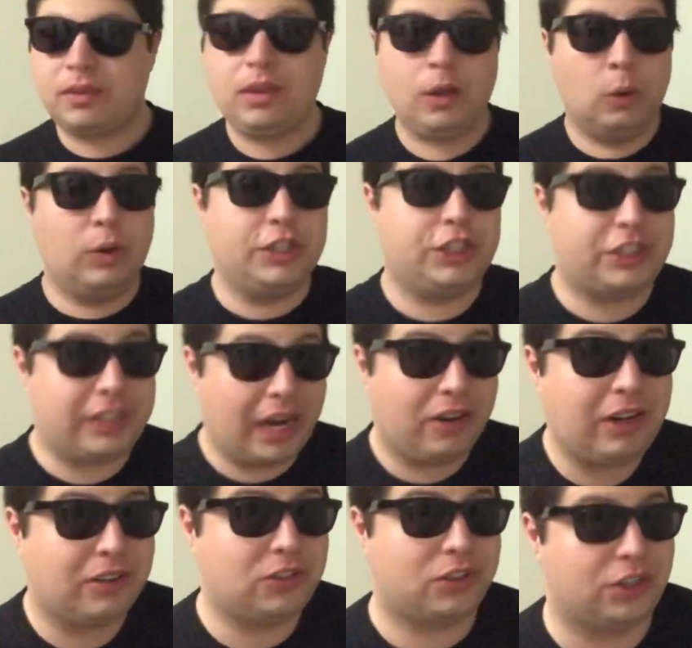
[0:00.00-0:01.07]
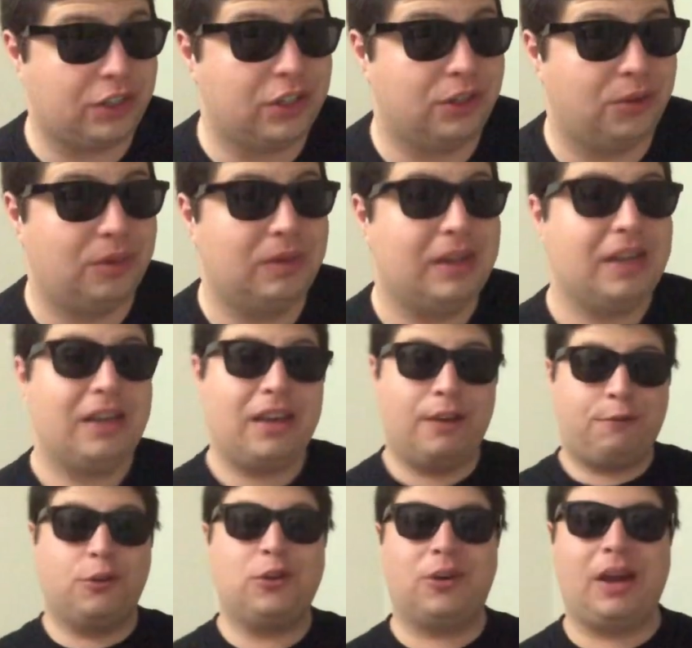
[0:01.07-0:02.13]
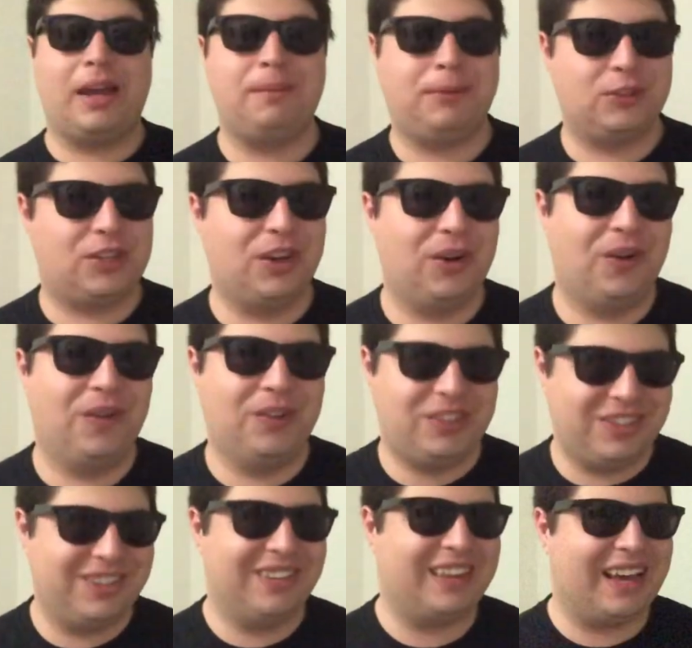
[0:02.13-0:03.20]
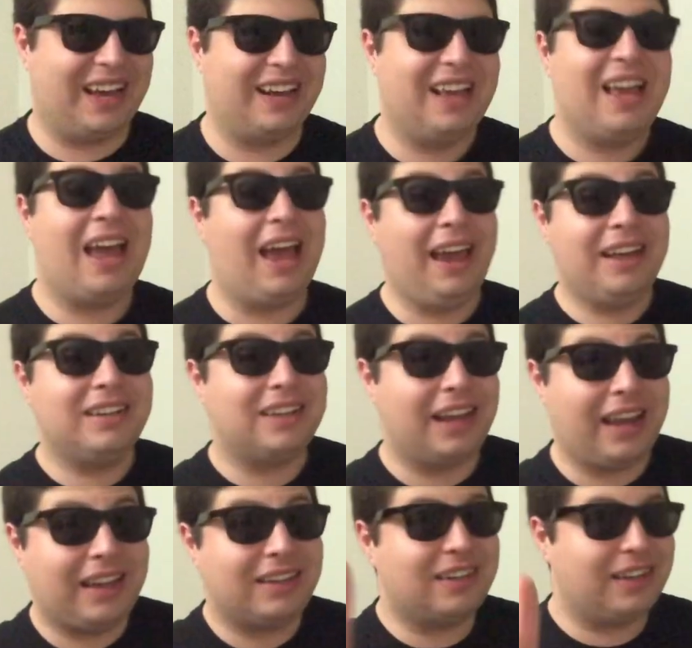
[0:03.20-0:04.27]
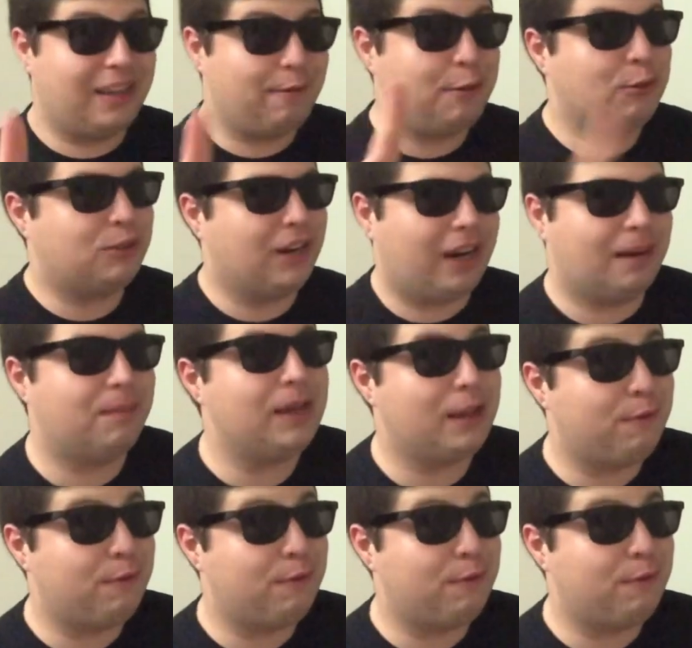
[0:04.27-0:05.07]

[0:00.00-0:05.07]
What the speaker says: which shout-outs to you if you're able to do that, and if you top.